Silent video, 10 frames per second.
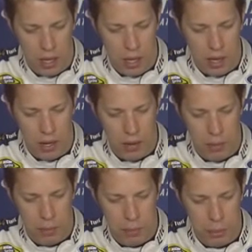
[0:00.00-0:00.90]

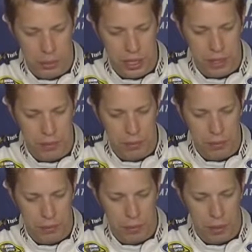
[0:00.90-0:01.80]
uh,
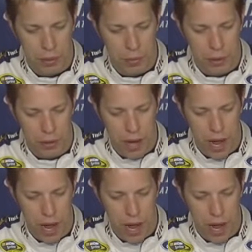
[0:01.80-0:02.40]
perceived, whether real or